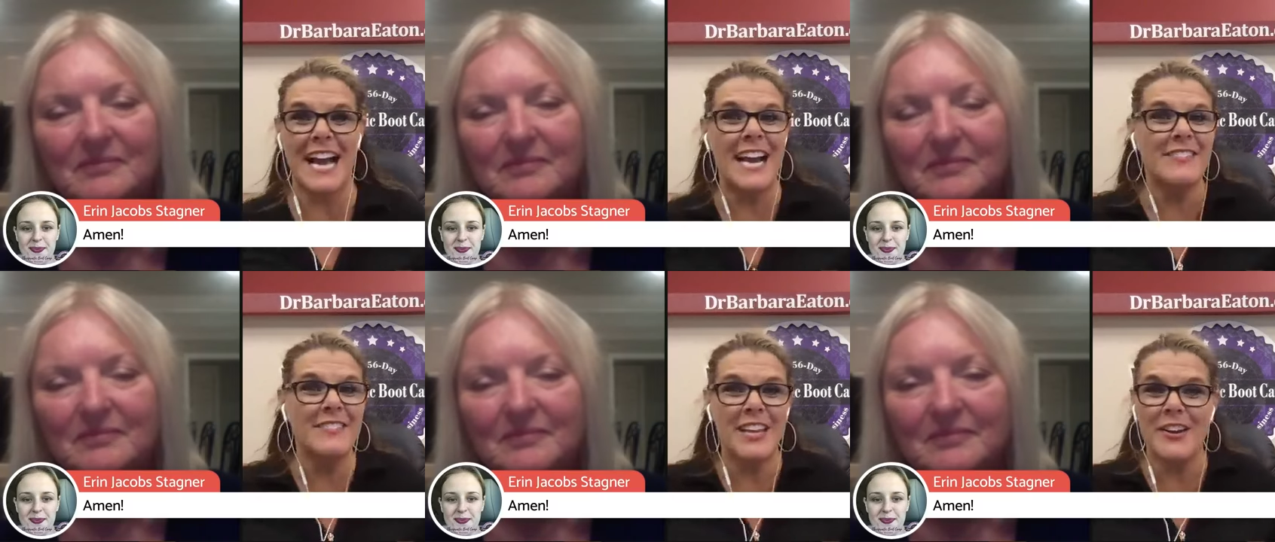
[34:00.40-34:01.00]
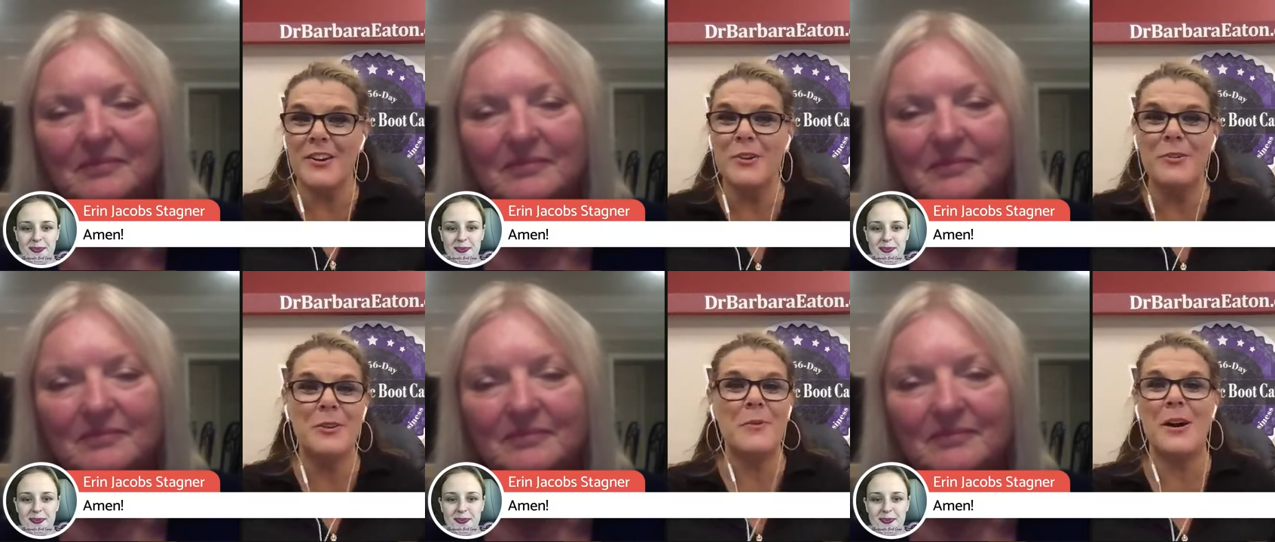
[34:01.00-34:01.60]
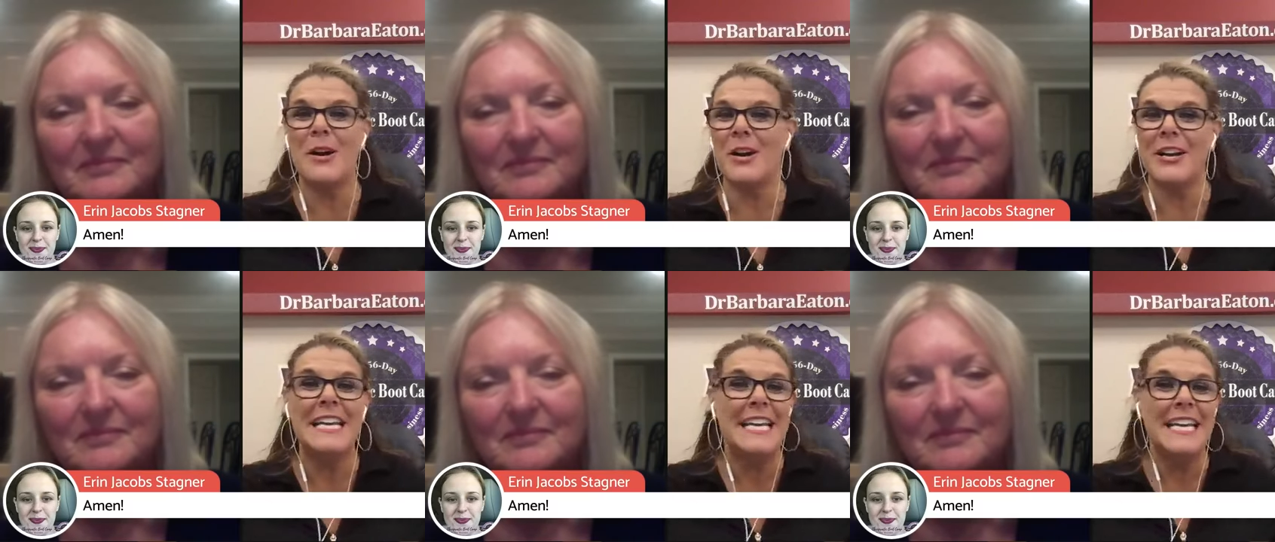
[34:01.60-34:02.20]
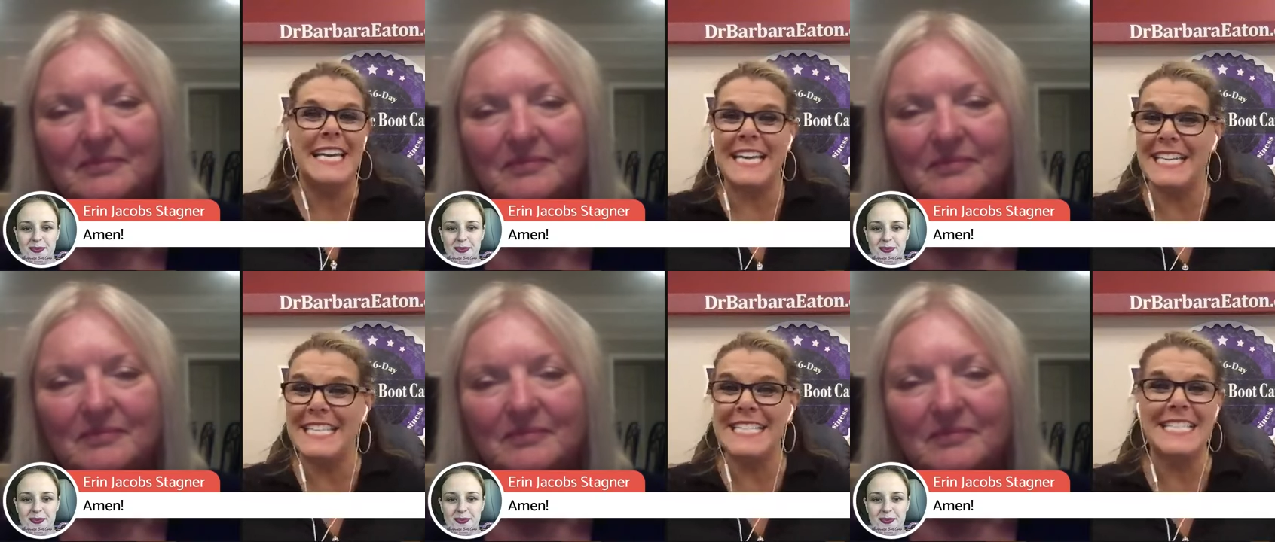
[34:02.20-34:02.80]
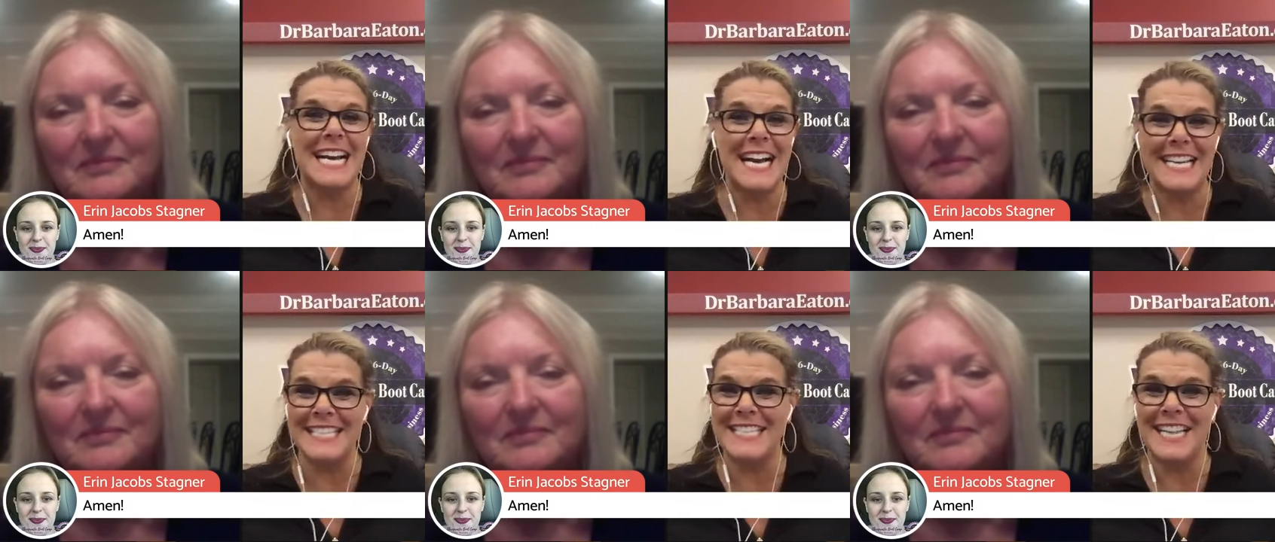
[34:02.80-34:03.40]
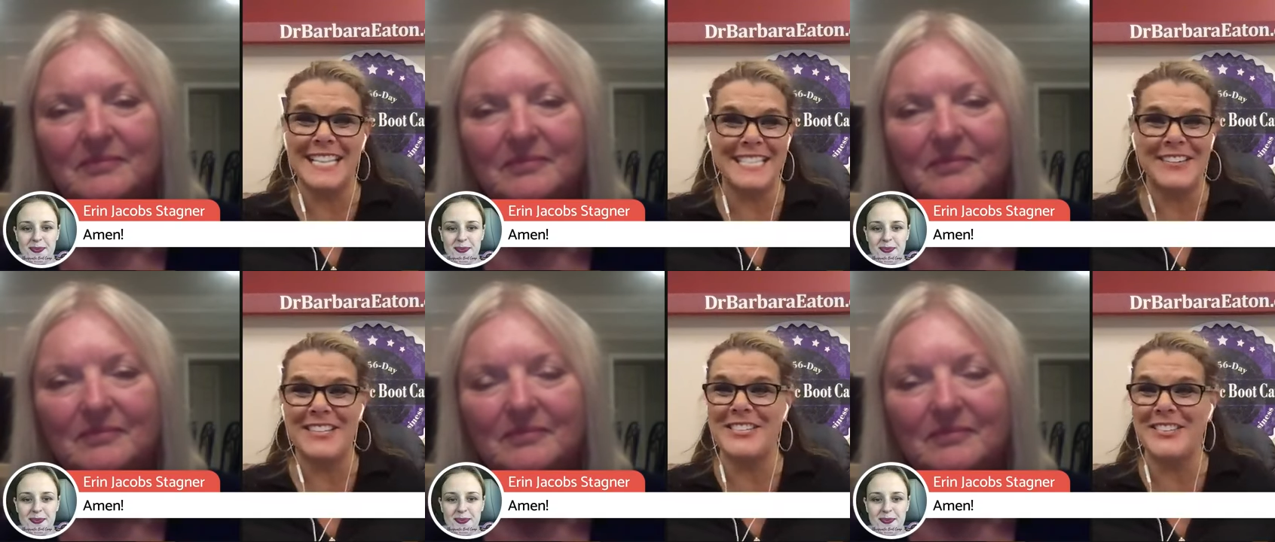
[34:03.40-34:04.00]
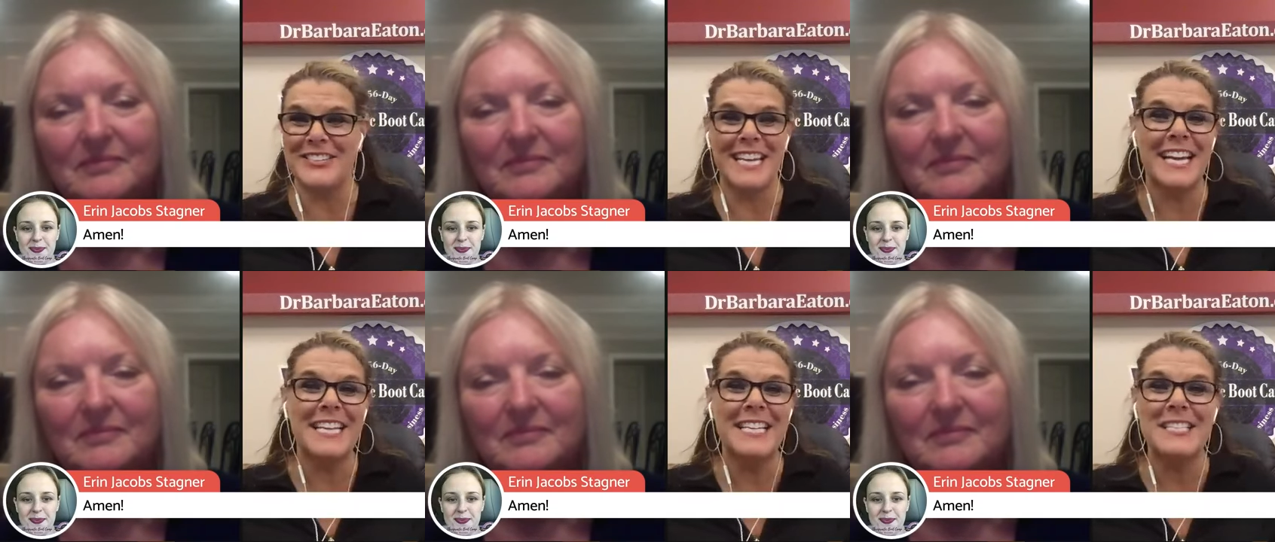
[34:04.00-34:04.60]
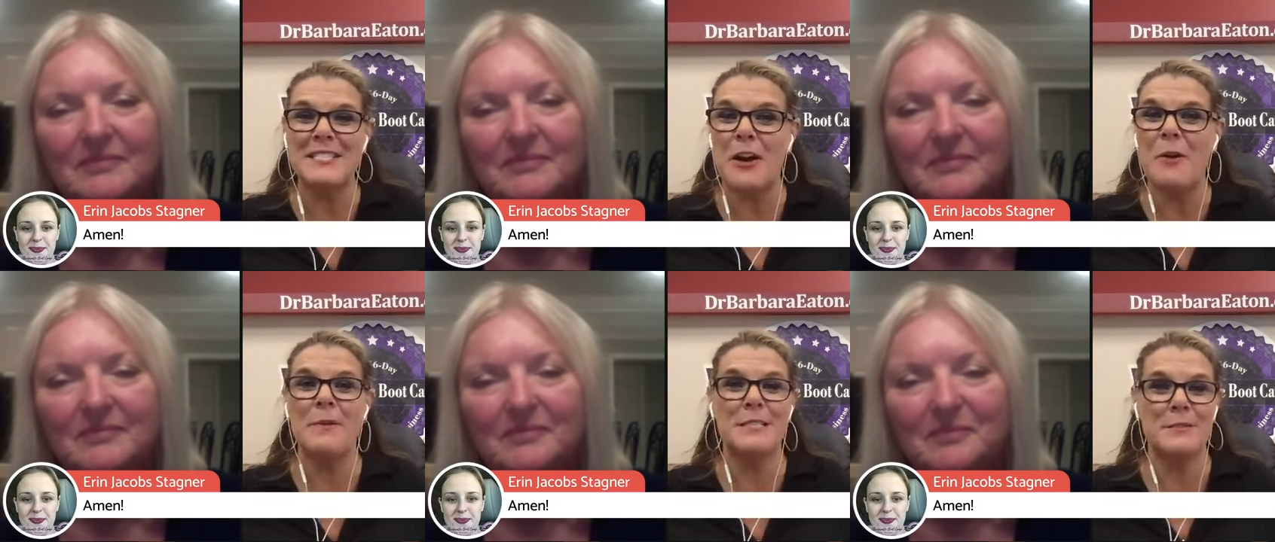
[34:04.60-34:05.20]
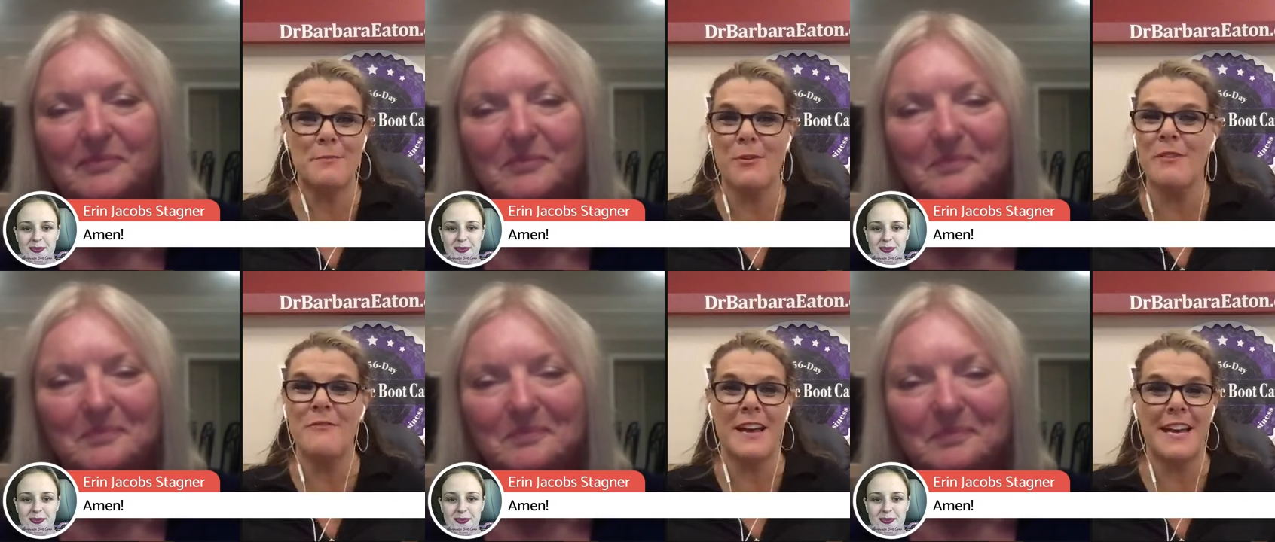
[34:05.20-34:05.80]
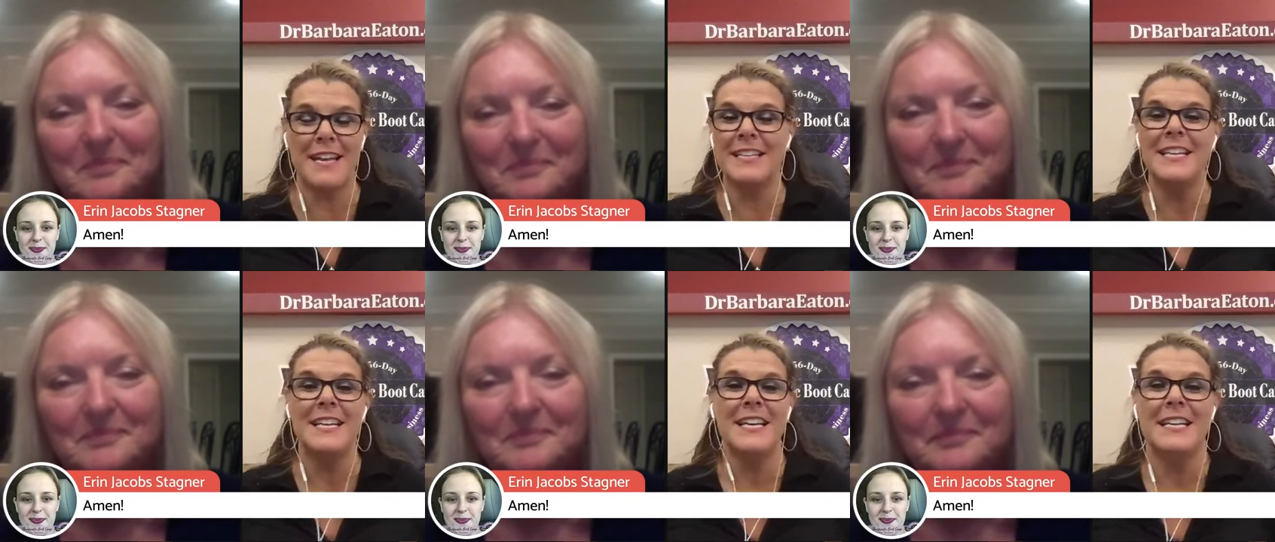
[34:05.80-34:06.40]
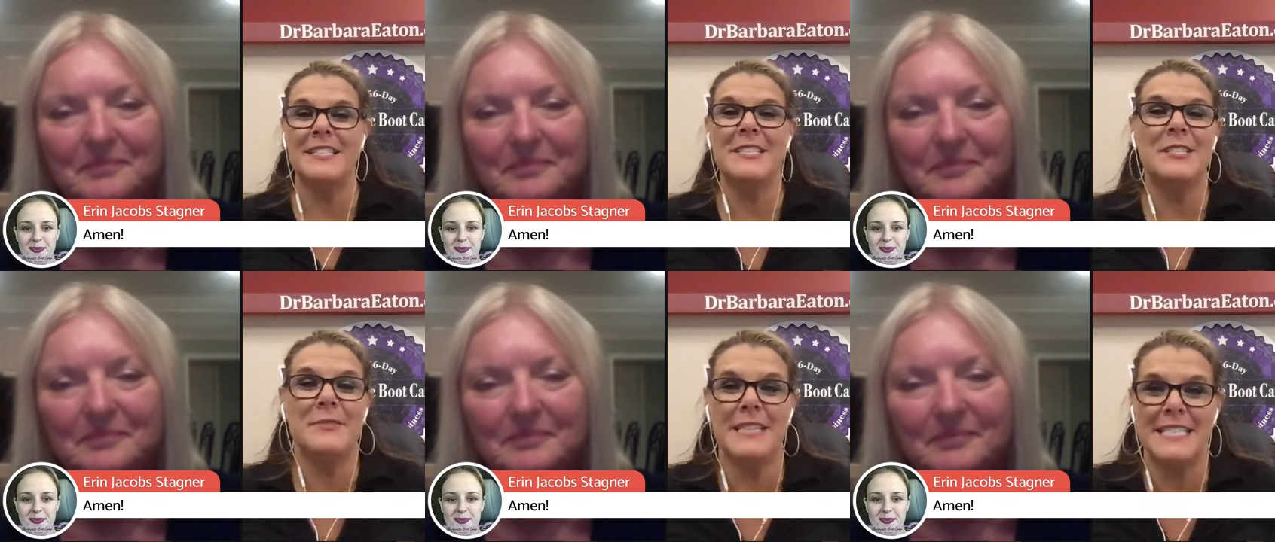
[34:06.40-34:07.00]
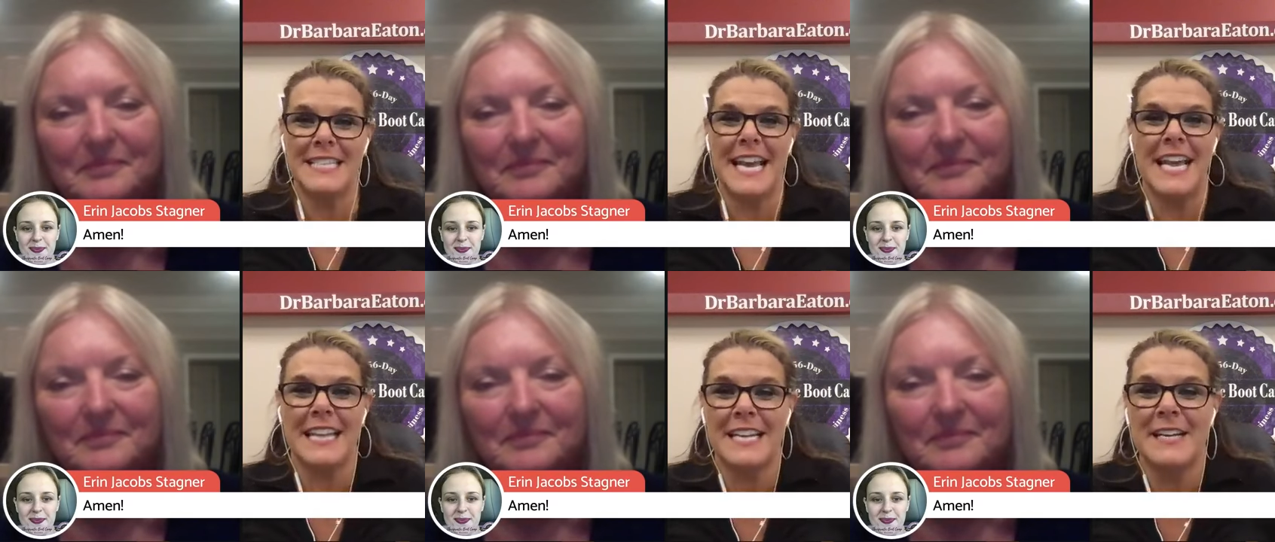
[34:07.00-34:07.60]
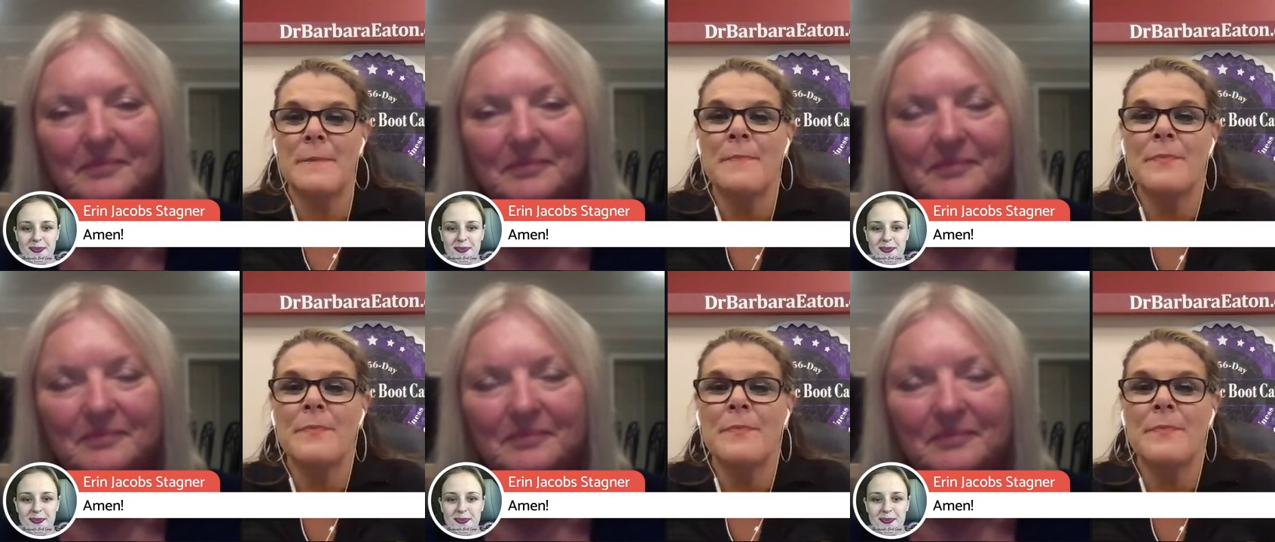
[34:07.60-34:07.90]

Speaker 1: I don't care who you are, it is not a solitary journey. And it's so much more fun to do it together.